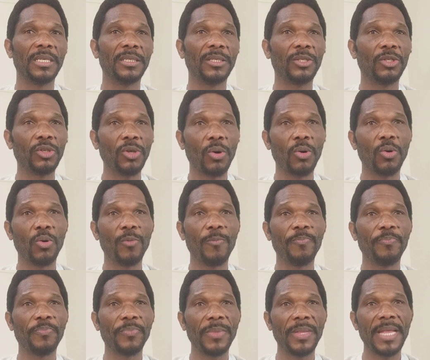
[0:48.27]
So
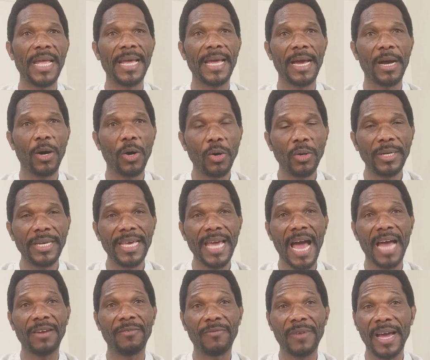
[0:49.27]
the only
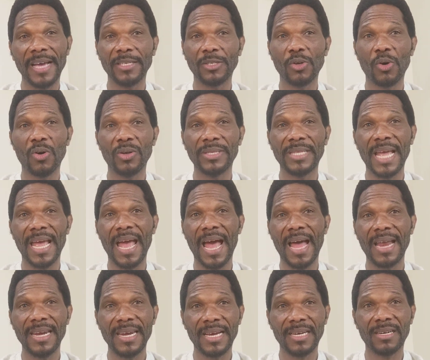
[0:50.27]
advice or the
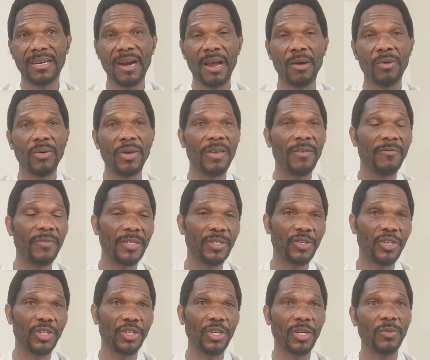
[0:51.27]
underground
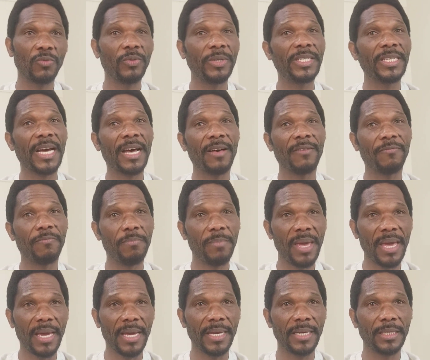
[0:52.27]
investigation which I have
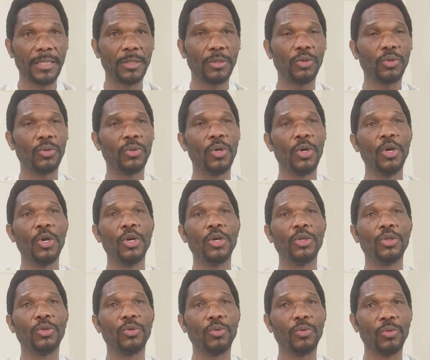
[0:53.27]
made
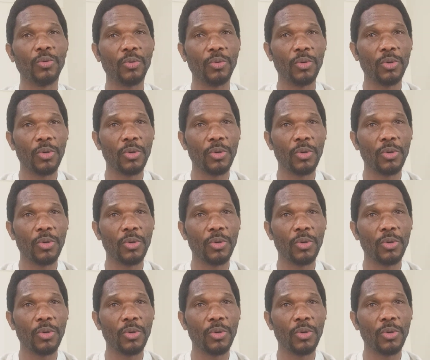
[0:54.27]
to